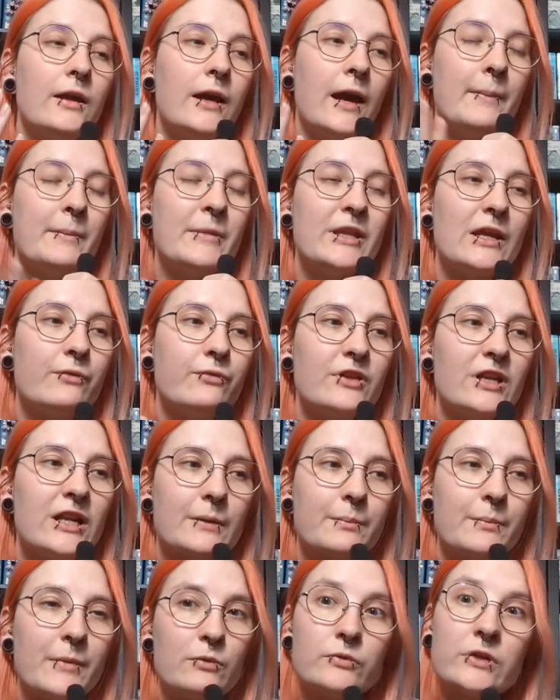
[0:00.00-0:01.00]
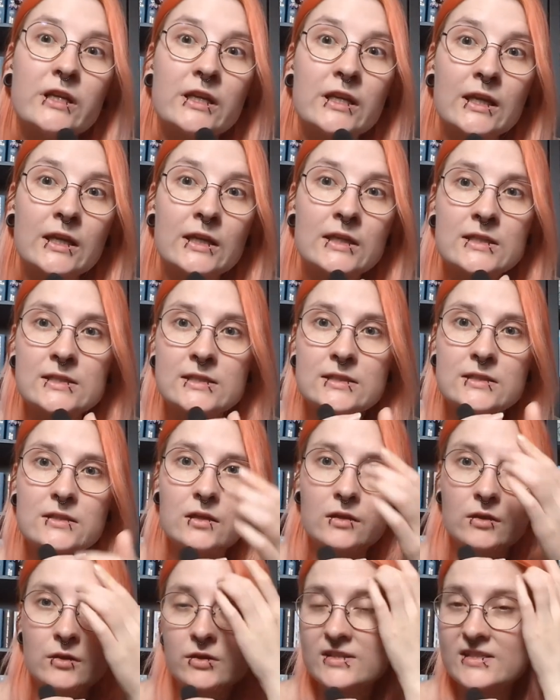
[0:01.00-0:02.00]
I mean, I feel like my reading is
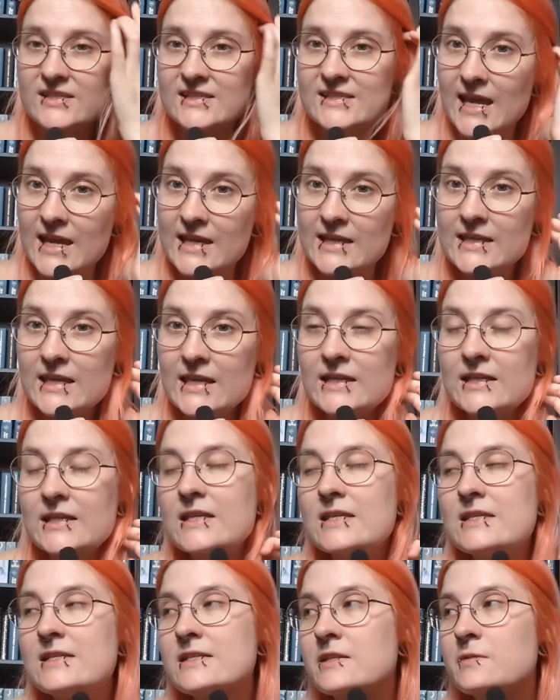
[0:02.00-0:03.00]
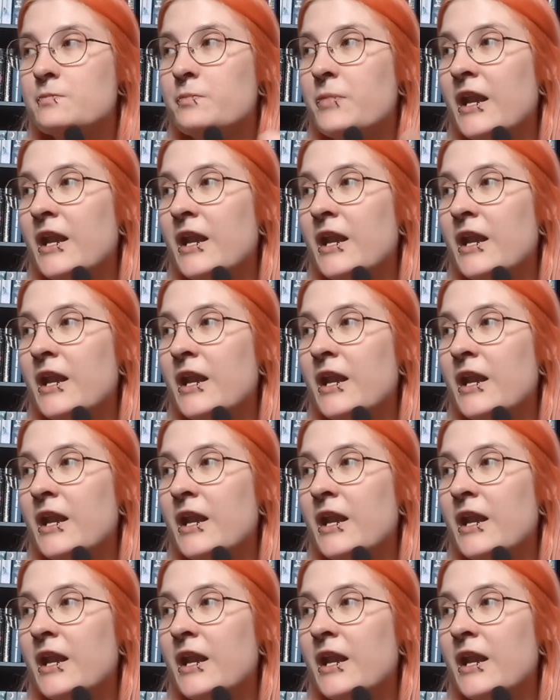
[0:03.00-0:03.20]
steady at least,